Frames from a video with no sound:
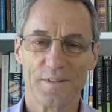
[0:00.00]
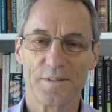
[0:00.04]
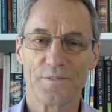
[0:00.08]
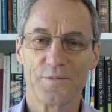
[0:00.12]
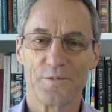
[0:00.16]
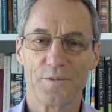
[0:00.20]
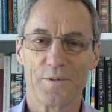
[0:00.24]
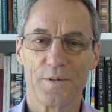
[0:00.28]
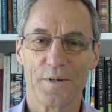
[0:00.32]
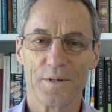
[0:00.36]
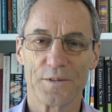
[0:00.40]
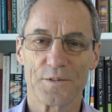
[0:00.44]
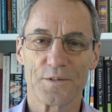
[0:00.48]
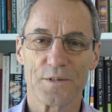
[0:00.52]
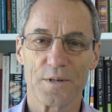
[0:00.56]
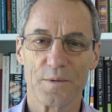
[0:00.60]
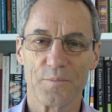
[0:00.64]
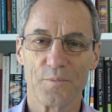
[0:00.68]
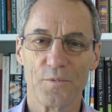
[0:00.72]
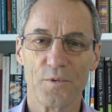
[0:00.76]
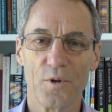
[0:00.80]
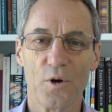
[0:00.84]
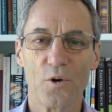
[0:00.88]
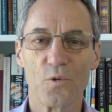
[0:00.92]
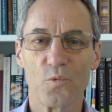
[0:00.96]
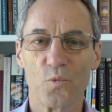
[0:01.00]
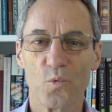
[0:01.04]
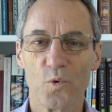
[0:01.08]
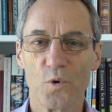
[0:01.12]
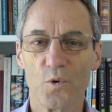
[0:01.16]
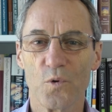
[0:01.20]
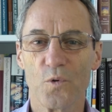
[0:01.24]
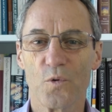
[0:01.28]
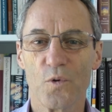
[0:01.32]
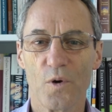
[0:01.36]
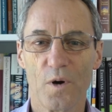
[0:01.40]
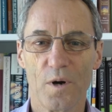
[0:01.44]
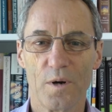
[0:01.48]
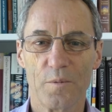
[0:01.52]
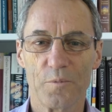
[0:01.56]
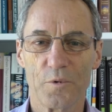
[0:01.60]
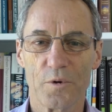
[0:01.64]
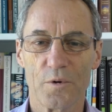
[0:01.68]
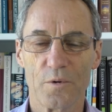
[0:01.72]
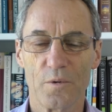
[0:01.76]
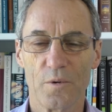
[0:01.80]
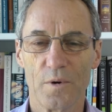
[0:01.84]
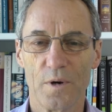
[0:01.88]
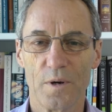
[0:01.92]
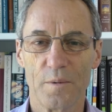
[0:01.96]
If you had some non-real-time
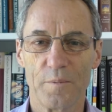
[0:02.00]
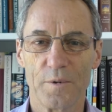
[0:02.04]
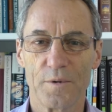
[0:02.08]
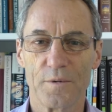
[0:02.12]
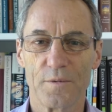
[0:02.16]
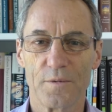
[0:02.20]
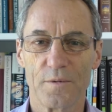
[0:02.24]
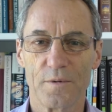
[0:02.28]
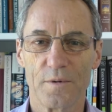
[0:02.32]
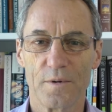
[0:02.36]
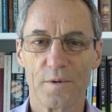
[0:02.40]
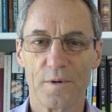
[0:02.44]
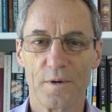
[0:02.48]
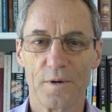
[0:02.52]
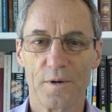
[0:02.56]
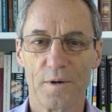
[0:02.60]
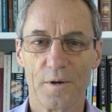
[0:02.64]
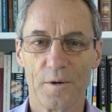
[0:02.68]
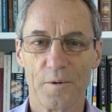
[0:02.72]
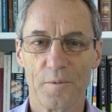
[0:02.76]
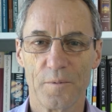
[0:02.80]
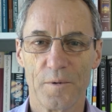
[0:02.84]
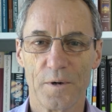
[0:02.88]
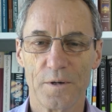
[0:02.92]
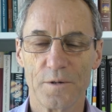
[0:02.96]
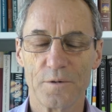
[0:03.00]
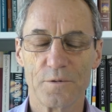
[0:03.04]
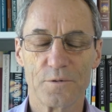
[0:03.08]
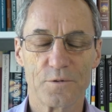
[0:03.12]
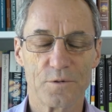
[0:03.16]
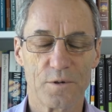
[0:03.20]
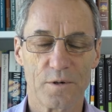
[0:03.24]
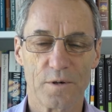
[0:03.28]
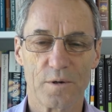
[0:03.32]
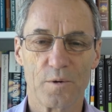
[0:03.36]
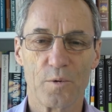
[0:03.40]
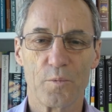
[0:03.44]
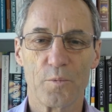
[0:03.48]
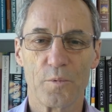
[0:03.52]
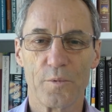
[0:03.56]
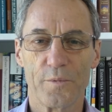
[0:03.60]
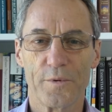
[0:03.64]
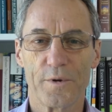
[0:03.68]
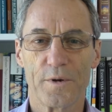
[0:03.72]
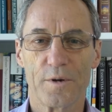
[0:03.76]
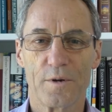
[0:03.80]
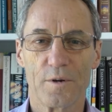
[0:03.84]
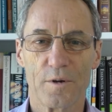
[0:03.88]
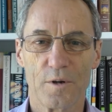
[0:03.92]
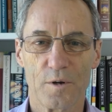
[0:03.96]
requirement and you're trying to
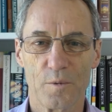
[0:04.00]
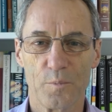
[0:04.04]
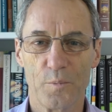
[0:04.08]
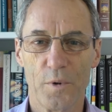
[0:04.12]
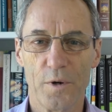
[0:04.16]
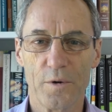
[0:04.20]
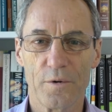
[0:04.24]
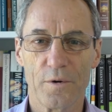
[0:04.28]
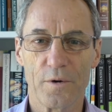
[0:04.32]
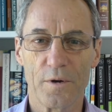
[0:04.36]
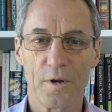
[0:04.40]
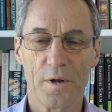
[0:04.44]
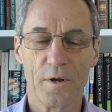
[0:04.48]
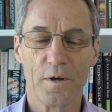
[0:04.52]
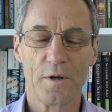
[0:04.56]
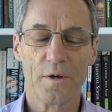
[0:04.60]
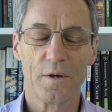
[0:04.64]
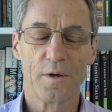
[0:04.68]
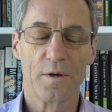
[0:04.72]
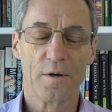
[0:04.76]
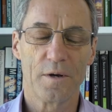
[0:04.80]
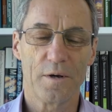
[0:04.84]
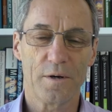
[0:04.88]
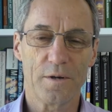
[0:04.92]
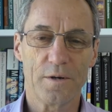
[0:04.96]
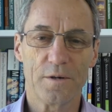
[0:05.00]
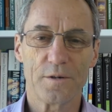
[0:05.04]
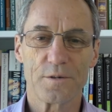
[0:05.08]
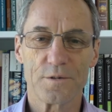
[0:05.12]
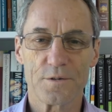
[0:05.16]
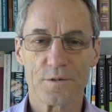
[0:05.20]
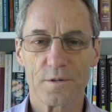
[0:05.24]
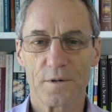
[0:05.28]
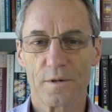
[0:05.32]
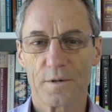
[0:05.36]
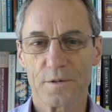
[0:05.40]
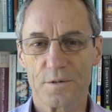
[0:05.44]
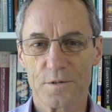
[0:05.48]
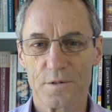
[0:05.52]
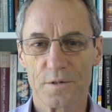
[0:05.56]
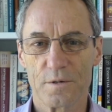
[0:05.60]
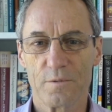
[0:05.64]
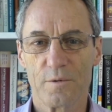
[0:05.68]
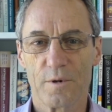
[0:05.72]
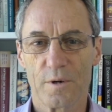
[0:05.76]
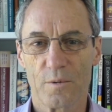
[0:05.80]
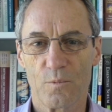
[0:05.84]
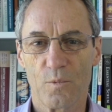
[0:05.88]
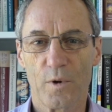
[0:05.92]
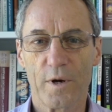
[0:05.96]
implement it in a component and it decided to sit
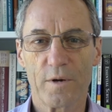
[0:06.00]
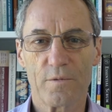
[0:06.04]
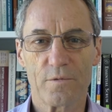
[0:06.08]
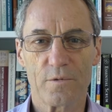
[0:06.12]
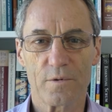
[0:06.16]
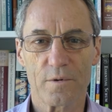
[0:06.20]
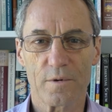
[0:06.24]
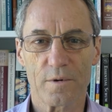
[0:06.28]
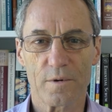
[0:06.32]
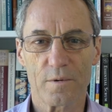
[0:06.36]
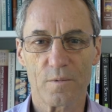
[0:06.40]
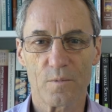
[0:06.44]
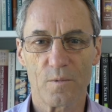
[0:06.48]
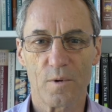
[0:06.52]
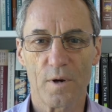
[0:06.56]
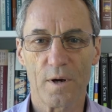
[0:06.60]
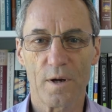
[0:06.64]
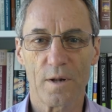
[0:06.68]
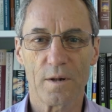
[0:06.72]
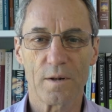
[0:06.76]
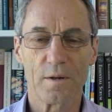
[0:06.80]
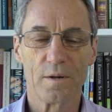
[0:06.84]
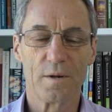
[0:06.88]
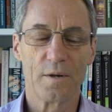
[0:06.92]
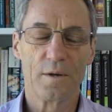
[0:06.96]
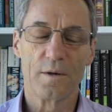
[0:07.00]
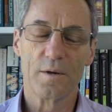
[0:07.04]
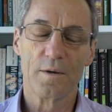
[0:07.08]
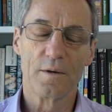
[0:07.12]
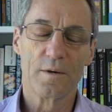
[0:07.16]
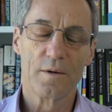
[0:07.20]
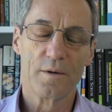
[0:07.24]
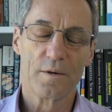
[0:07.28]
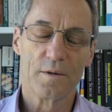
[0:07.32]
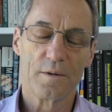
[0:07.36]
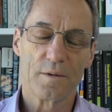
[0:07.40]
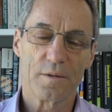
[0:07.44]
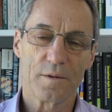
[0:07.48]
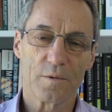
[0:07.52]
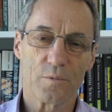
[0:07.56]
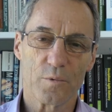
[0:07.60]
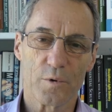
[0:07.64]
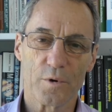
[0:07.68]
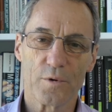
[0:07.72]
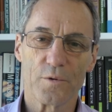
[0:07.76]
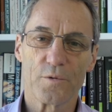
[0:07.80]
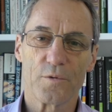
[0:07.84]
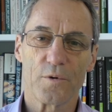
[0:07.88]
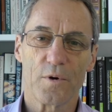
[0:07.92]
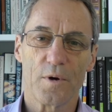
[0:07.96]
around and wait for a little while, the
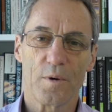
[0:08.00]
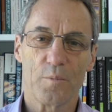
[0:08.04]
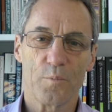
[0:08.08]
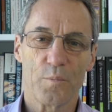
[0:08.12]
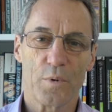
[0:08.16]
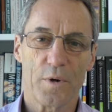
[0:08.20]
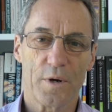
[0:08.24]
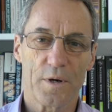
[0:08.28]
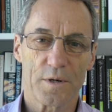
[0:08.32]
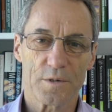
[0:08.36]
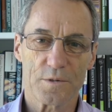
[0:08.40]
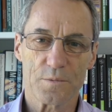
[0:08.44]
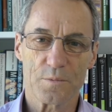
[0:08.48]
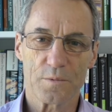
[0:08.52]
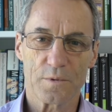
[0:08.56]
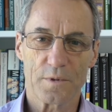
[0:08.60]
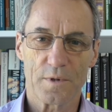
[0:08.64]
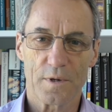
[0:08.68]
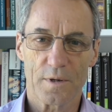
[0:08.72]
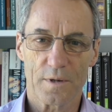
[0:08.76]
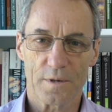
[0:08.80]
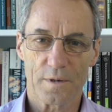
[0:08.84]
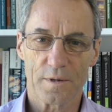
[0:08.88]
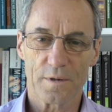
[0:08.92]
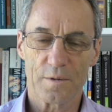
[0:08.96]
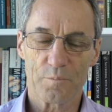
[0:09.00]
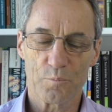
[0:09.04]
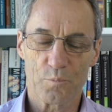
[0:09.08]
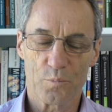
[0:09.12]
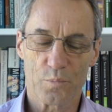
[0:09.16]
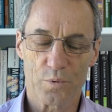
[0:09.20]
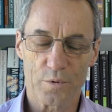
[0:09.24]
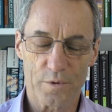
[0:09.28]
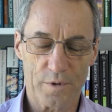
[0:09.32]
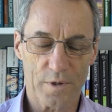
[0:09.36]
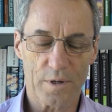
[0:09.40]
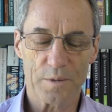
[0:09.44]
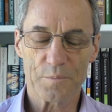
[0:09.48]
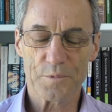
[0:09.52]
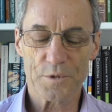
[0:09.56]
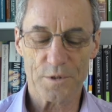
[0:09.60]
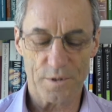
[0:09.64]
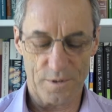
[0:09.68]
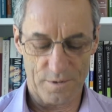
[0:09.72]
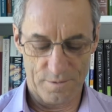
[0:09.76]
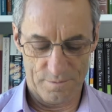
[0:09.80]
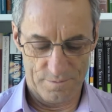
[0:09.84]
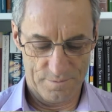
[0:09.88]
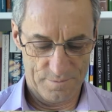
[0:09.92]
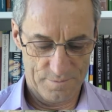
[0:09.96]
real-time parts would get pretty
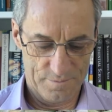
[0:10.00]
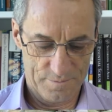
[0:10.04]
upset.